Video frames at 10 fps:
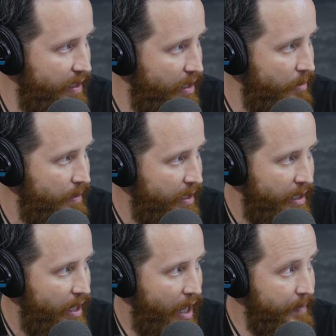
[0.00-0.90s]
yeah. new video. Mm-hmm.
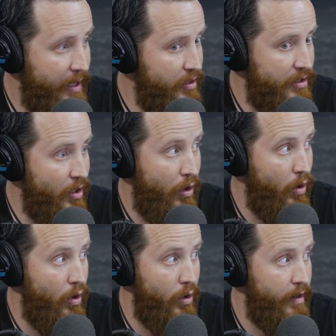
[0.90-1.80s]
Yeah, I mean, it's just
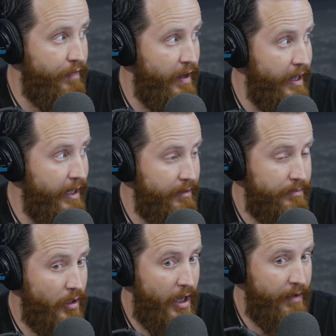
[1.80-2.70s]

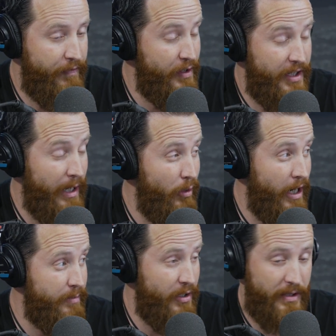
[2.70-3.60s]
horrifying. Right. I, first thing right. I
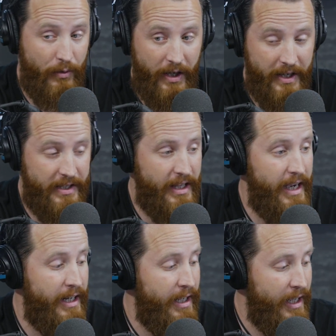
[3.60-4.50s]
woke up to this morning, I see
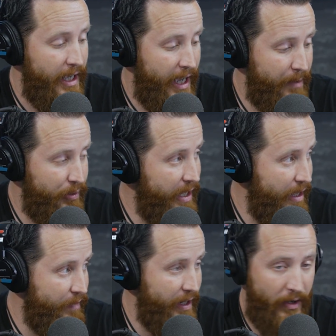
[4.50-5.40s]
that I
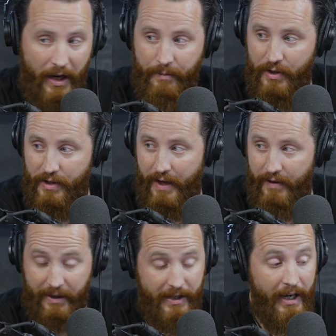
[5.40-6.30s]
play that video and I'm just,
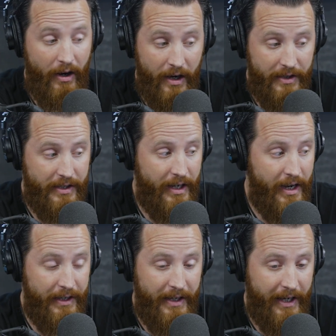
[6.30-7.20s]
I like, I honest to
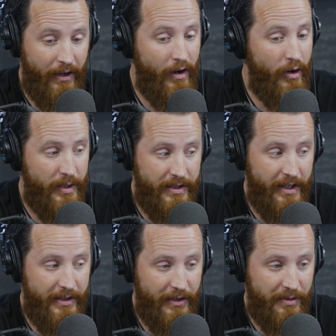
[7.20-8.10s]
God, like I don't always
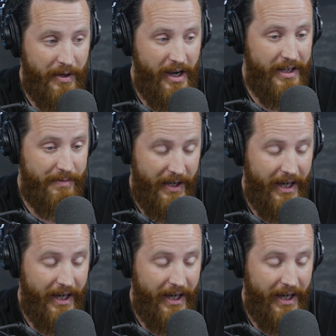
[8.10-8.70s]
get tears in my eyes,